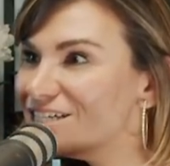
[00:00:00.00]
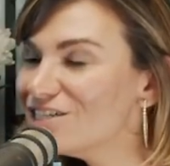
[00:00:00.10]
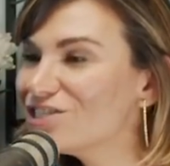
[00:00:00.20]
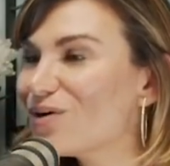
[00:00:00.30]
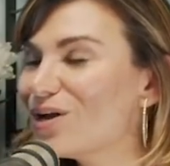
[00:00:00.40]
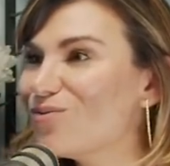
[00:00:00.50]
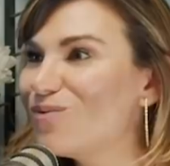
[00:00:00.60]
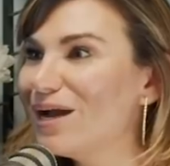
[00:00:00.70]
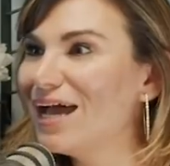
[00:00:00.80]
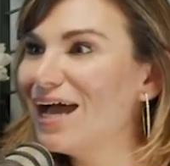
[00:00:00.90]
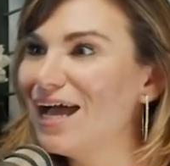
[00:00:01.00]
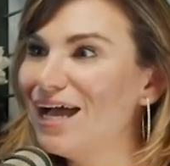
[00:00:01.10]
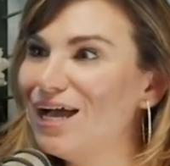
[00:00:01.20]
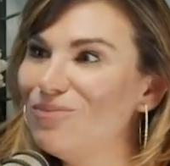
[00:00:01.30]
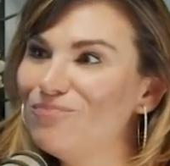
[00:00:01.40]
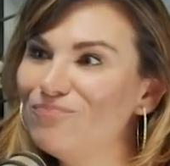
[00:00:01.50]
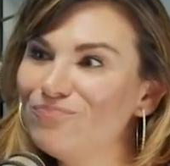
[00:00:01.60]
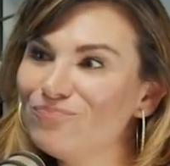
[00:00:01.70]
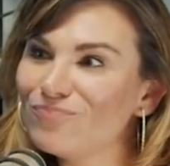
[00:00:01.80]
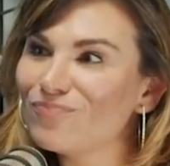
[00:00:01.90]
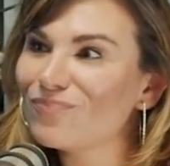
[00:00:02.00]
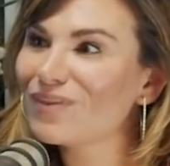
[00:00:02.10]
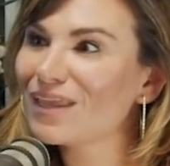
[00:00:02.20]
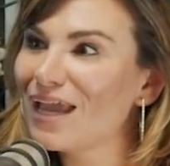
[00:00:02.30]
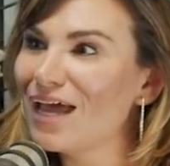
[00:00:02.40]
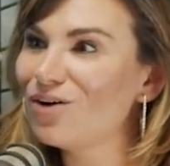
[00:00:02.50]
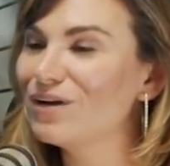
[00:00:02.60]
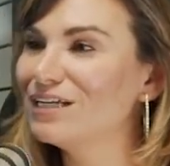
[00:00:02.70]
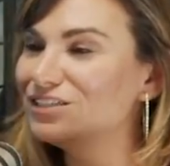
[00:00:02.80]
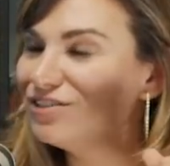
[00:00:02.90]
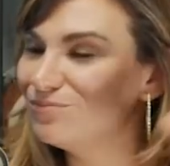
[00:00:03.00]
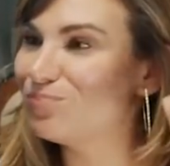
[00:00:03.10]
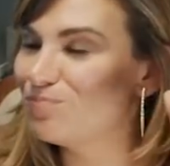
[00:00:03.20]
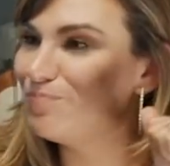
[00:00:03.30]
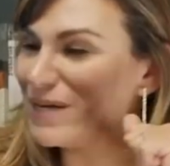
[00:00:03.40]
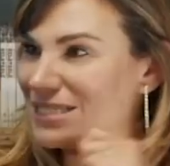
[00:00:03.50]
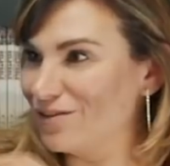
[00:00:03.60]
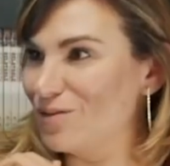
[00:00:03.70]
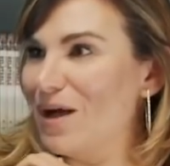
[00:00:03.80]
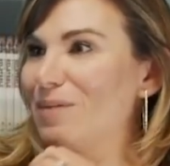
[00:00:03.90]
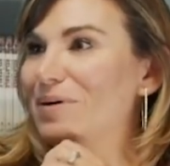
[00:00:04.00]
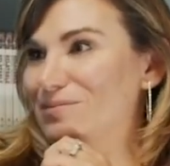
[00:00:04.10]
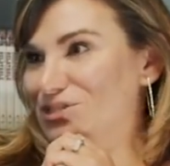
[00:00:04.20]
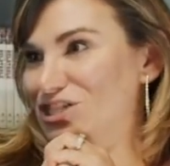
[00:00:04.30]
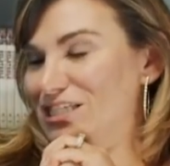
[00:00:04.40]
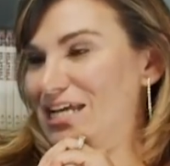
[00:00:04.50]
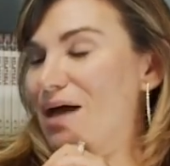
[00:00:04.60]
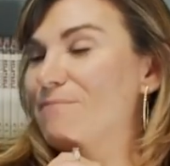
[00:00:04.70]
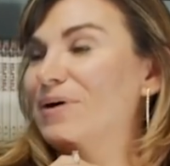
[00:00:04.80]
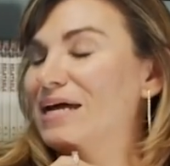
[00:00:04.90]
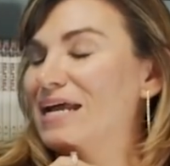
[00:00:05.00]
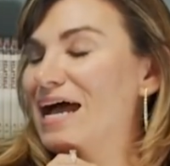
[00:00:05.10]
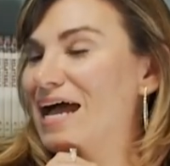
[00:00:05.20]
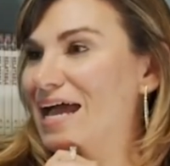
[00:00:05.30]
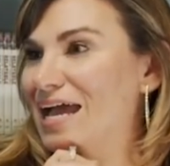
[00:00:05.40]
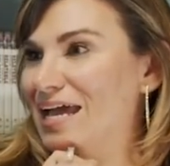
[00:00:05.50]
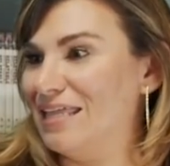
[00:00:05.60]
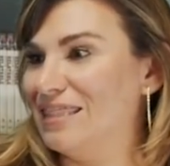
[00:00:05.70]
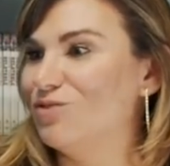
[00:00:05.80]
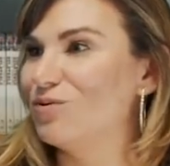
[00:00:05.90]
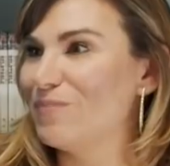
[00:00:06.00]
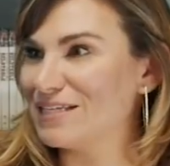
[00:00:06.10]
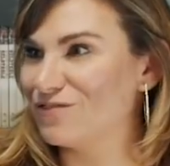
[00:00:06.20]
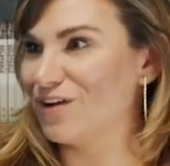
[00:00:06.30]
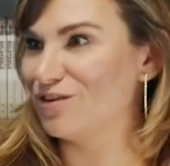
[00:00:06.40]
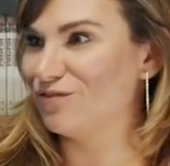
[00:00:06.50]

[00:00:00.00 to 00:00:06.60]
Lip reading: so I don't want to bust out the pom-poms just yet, but I think we're pacifier